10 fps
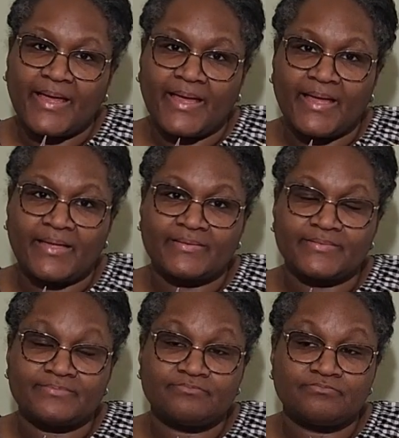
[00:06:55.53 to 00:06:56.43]

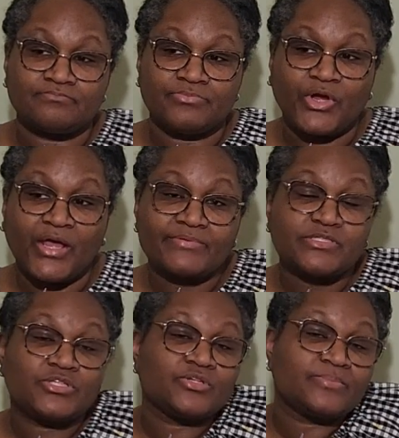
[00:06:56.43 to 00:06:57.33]
and
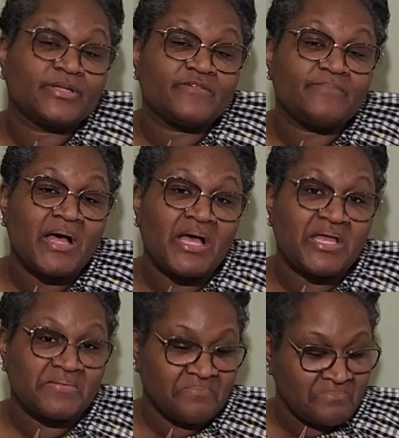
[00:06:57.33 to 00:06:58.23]
perhaps a little bit of
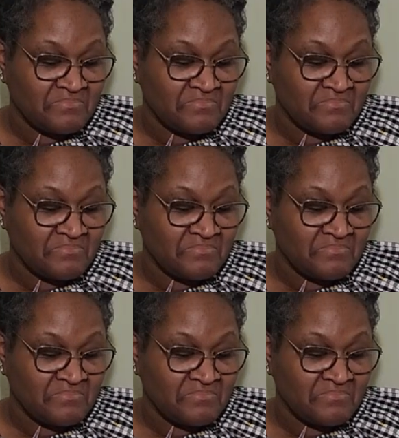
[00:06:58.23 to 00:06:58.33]
my